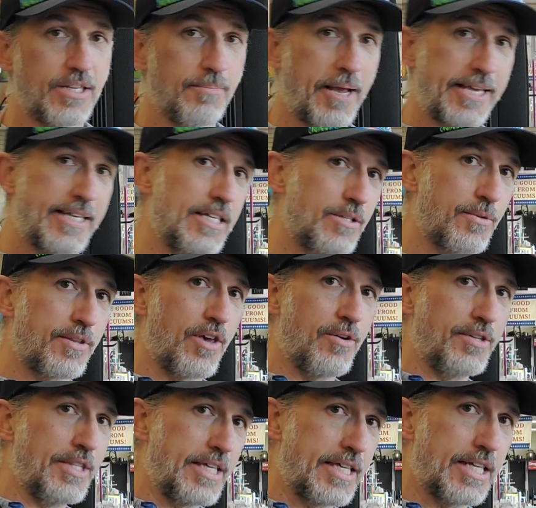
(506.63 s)
My kids would go
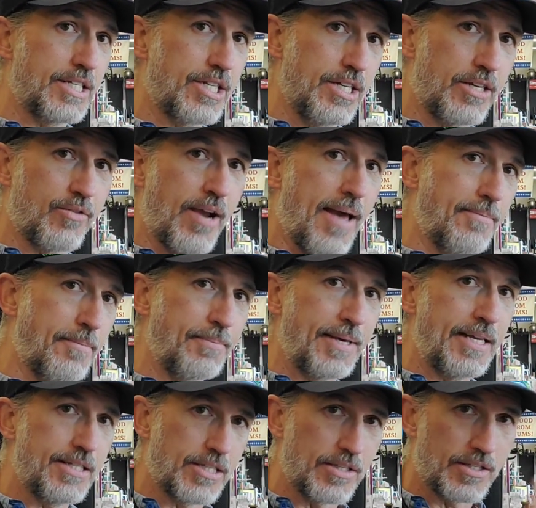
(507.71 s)
in the kitchen and grab a
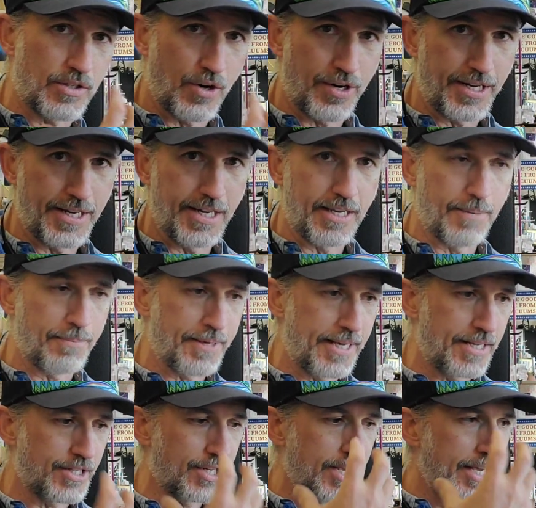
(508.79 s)
peach and start eating a
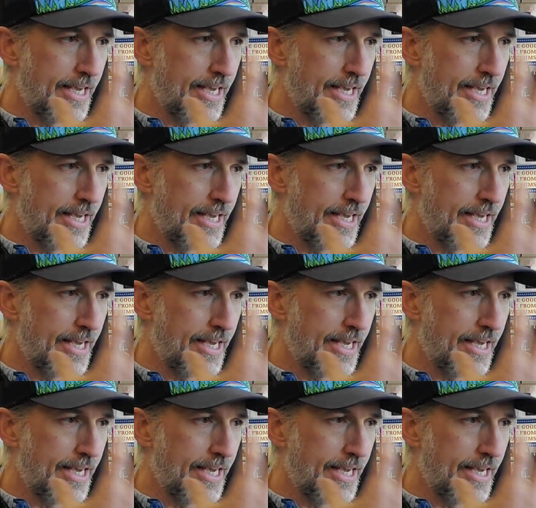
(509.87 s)
peach,